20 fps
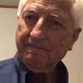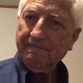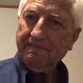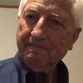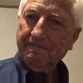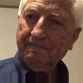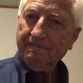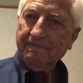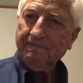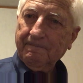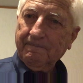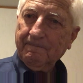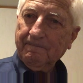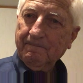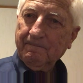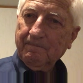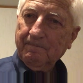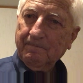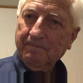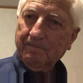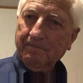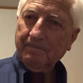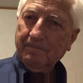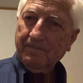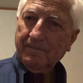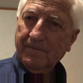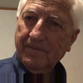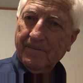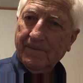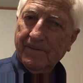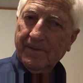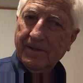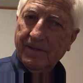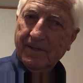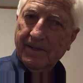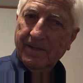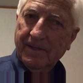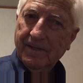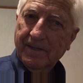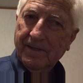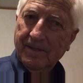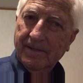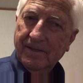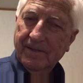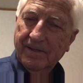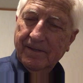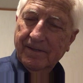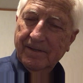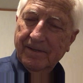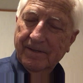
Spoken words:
Nothing is said.